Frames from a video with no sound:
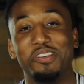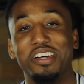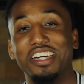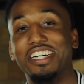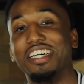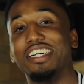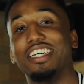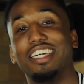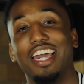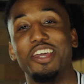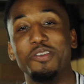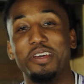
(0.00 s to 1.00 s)
where
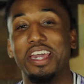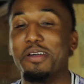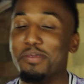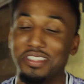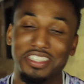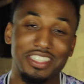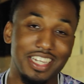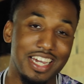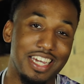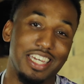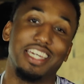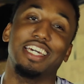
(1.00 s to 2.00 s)
KU campus is
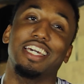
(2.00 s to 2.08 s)
at.